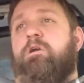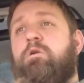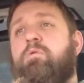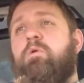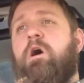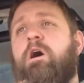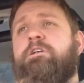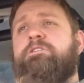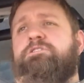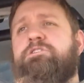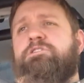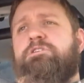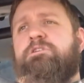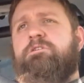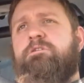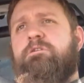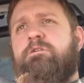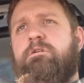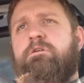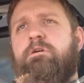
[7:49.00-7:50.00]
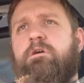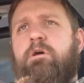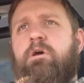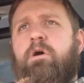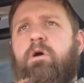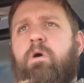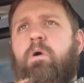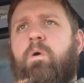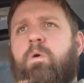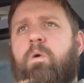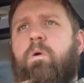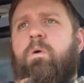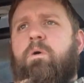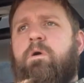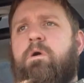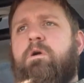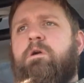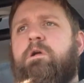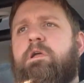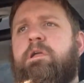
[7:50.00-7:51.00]
crutch
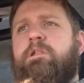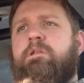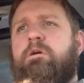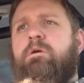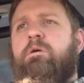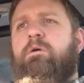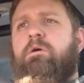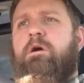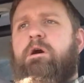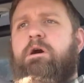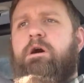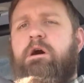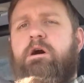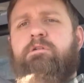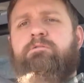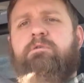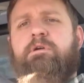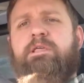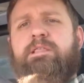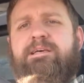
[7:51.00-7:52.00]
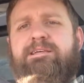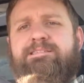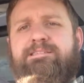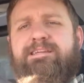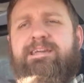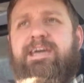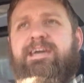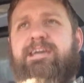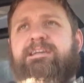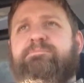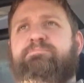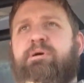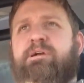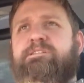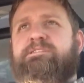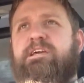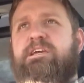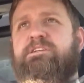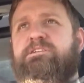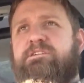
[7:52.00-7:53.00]
or, you know, unrealistic
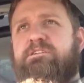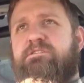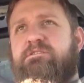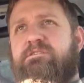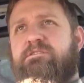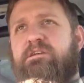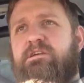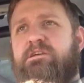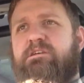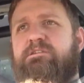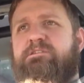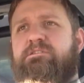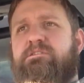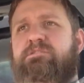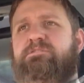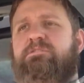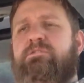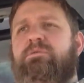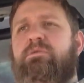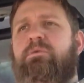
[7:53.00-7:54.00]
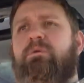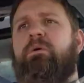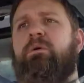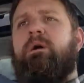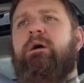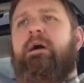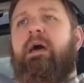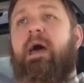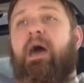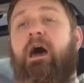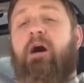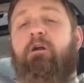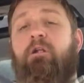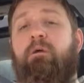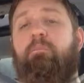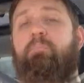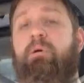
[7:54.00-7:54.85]
expectations as to how to